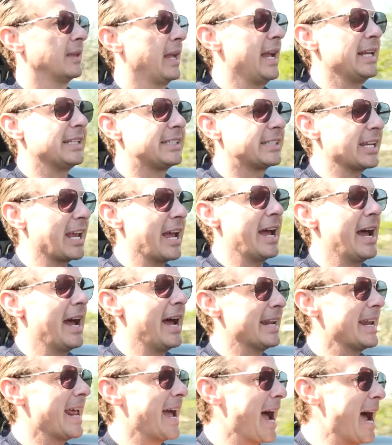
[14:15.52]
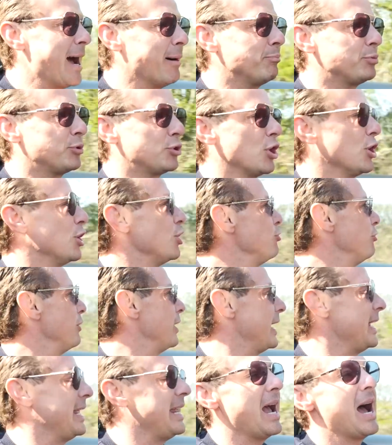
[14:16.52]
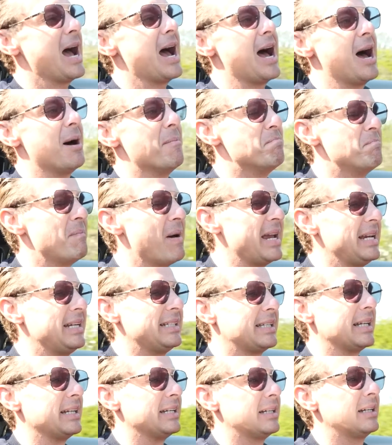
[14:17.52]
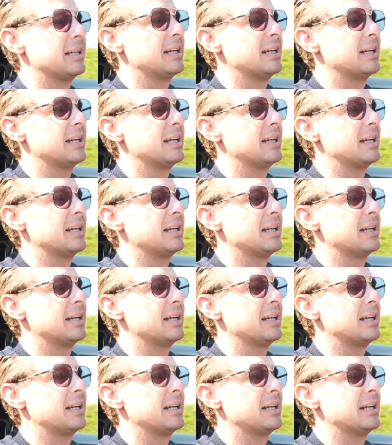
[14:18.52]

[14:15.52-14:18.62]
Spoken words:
It's an absolutely amazing